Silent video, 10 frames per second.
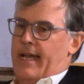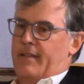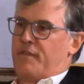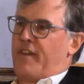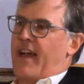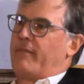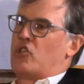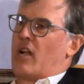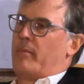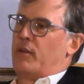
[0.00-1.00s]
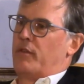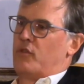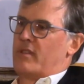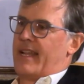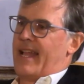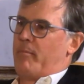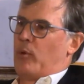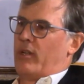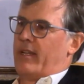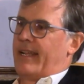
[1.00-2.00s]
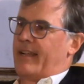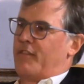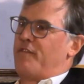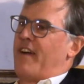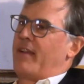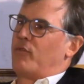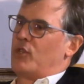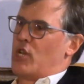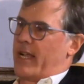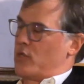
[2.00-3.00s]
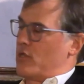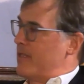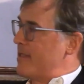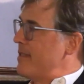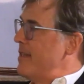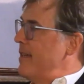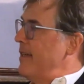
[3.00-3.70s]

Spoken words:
I had five job interviews at Apple and I got five rejections.